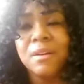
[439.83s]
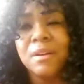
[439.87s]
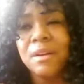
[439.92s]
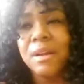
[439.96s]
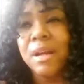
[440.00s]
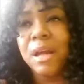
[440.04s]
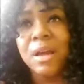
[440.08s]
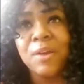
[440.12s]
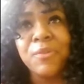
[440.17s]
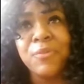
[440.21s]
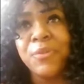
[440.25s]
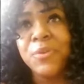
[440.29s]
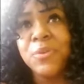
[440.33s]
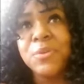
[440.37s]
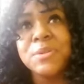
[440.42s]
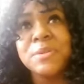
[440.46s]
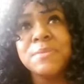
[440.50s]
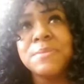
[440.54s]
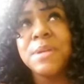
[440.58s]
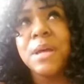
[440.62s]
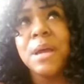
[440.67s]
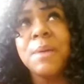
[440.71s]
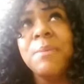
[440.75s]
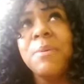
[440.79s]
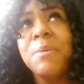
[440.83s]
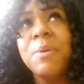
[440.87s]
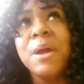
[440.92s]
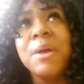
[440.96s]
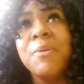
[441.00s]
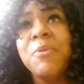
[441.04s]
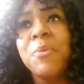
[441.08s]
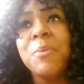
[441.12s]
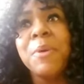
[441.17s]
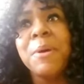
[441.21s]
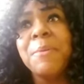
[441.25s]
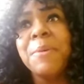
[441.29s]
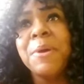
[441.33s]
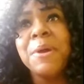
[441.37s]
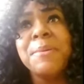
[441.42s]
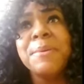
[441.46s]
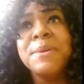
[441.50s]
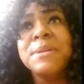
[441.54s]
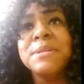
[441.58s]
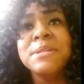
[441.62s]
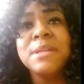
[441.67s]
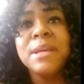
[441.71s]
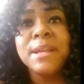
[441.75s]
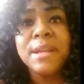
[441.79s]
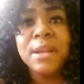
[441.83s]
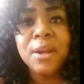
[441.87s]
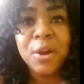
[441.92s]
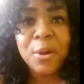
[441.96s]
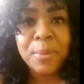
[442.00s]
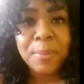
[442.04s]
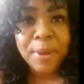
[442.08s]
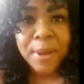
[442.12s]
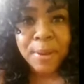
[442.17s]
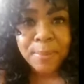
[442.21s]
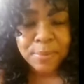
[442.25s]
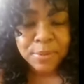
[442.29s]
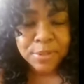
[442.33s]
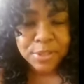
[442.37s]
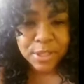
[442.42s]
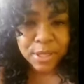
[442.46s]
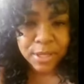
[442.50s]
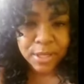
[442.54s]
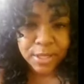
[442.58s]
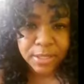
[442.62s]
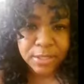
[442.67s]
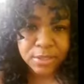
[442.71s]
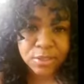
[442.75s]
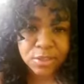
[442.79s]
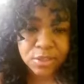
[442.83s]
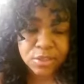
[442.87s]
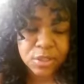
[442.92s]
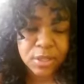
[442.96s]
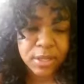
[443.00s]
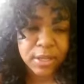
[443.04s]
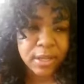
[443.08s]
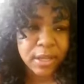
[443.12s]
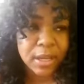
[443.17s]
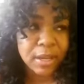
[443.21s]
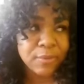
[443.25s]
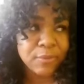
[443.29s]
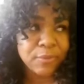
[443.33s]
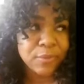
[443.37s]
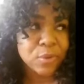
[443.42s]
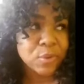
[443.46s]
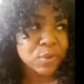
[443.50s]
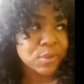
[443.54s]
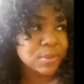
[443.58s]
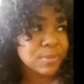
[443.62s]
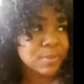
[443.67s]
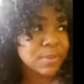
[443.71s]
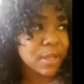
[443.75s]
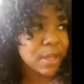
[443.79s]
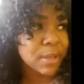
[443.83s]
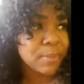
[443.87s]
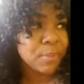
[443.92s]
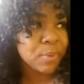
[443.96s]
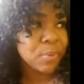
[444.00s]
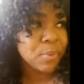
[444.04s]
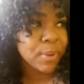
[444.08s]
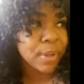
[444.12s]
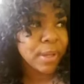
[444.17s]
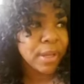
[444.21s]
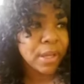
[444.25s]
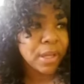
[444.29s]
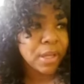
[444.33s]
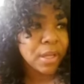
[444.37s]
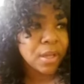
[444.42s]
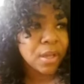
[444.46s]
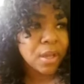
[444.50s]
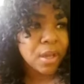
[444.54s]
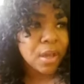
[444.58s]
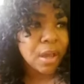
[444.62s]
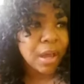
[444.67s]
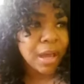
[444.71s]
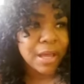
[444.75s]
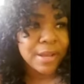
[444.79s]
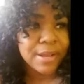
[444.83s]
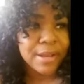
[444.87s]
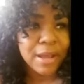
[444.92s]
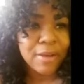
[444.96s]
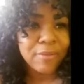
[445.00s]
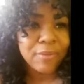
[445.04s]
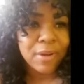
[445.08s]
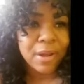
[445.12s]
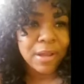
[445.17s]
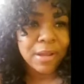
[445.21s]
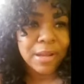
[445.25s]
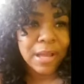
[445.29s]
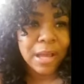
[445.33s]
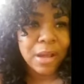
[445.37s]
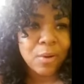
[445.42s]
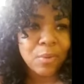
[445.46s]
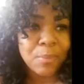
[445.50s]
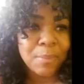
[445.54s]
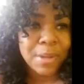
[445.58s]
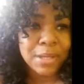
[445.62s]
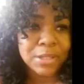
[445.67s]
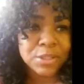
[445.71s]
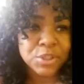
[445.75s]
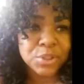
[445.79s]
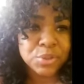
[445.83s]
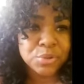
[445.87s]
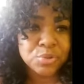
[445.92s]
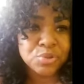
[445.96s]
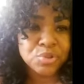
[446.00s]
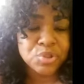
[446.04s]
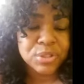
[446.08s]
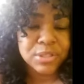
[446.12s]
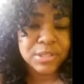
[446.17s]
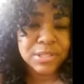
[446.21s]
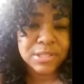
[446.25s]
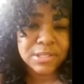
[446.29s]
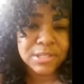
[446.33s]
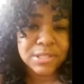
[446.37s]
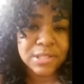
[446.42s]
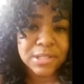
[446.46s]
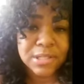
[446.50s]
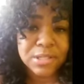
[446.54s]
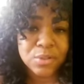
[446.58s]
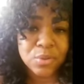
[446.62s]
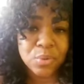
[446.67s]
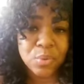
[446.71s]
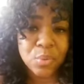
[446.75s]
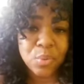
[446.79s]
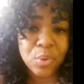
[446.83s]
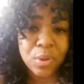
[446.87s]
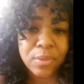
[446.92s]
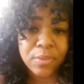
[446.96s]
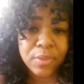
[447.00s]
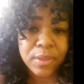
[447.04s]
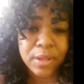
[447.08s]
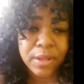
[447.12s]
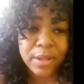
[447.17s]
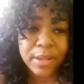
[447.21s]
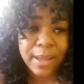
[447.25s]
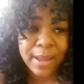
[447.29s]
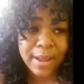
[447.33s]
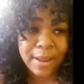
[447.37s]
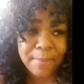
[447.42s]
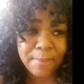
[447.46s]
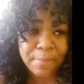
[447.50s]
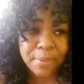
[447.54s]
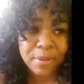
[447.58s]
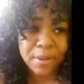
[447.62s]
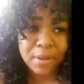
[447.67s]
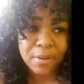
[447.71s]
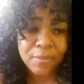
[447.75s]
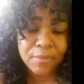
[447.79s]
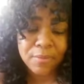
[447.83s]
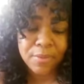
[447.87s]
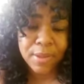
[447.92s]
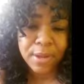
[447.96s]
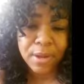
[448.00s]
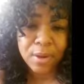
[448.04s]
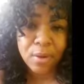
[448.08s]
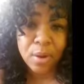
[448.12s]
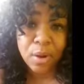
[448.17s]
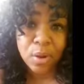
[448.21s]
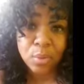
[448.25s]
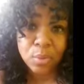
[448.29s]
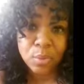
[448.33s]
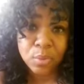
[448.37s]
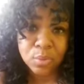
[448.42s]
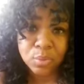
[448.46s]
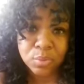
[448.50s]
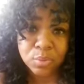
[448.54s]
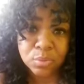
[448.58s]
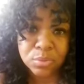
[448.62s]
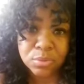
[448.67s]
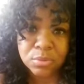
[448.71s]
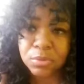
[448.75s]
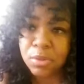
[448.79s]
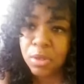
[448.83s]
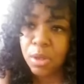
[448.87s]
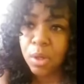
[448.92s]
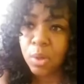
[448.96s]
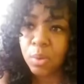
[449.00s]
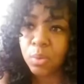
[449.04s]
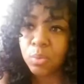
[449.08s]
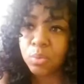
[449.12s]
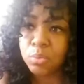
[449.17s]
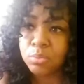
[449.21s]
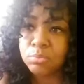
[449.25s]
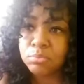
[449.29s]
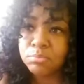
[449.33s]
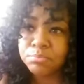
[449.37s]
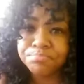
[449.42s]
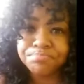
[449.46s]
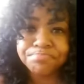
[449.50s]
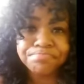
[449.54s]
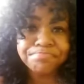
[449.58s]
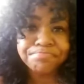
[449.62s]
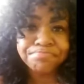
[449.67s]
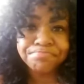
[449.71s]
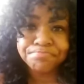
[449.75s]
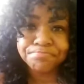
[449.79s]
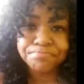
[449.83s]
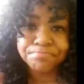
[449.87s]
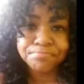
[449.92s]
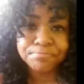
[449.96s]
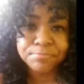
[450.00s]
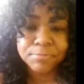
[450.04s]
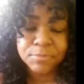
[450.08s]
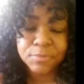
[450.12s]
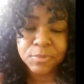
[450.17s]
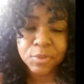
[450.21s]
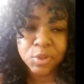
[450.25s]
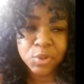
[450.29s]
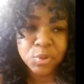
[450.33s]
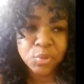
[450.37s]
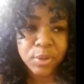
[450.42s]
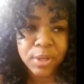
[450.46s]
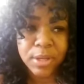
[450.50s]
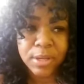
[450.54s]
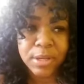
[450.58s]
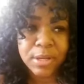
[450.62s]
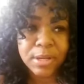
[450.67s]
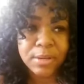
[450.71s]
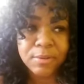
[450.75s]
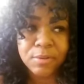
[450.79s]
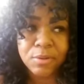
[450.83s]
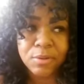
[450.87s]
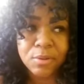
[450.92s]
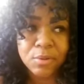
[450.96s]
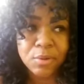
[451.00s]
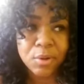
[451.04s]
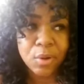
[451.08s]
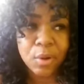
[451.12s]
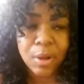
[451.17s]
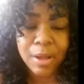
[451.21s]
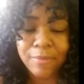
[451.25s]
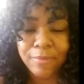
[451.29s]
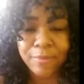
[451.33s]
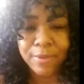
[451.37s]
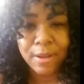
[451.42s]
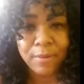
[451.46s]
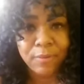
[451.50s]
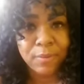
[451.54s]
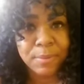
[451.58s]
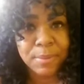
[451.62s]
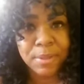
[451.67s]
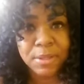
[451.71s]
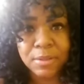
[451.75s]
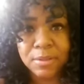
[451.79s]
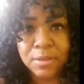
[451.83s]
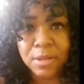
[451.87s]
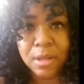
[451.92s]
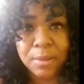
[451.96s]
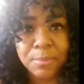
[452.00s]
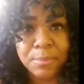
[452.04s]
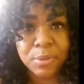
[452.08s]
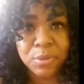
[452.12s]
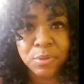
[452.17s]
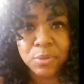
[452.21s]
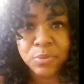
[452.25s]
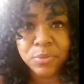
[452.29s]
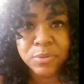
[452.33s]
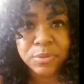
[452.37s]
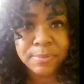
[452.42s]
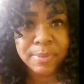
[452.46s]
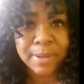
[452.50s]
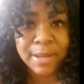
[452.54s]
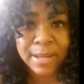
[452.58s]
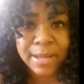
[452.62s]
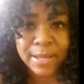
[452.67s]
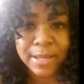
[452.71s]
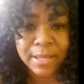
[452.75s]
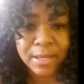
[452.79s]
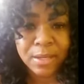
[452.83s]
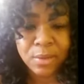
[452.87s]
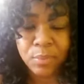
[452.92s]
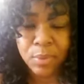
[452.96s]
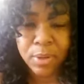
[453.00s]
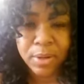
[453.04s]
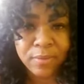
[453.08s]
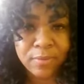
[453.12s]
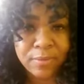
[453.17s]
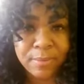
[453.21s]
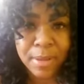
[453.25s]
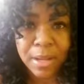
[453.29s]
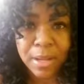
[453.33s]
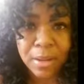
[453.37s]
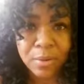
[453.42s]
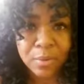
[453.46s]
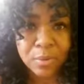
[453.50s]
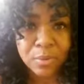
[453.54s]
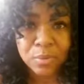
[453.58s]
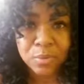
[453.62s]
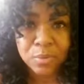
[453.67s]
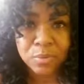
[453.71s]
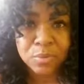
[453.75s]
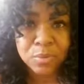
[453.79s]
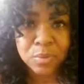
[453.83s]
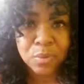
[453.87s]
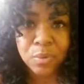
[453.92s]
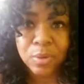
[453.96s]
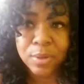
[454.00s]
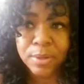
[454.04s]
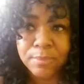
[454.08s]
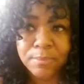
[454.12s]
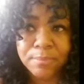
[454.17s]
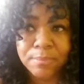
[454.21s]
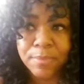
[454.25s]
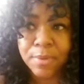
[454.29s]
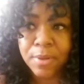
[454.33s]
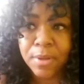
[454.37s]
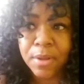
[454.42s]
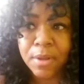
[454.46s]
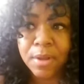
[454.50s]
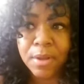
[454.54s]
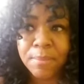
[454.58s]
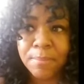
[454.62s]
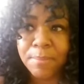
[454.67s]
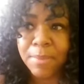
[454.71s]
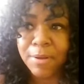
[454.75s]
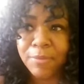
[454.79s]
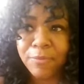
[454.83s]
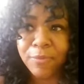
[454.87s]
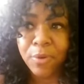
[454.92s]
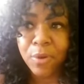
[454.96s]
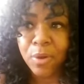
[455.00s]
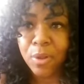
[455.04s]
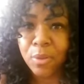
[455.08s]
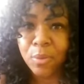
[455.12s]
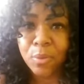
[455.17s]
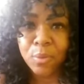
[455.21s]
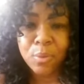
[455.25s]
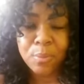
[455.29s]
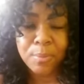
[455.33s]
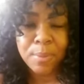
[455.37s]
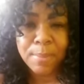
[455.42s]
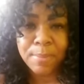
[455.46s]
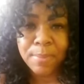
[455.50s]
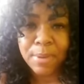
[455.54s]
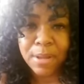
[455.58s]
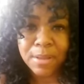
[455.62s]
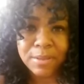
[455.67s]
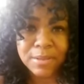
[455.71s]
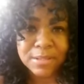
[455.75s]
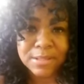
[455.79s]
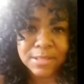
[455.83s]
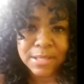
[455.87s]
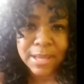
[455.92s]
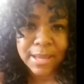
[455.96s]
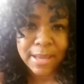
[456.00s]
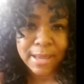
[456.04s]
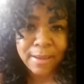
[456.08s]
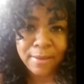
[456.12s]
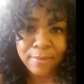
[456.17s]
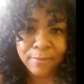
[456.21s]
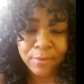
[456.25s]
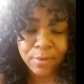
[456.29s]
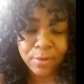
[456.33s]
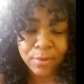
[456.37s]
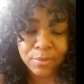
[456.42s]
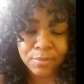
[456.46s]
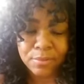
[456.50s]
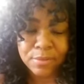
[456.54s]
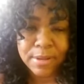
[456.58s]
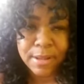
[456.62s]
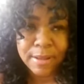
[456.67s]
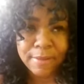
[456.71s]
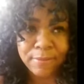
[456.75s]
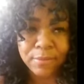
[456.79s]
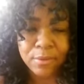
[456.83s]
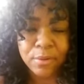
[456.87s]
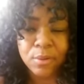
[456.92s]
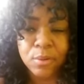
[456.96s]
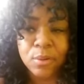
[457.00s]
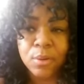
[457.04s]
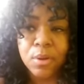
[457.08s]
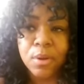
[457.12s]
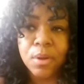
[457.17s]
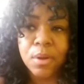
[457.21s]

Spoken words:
I feel some type of way when my baby's getting her pamper changed. Like, I feel some type of way. I never allowed my children to sit on the lap of their uncles. No. You can, I've never been abused by any one of my uncles on my father or my mother's side, ever. Never.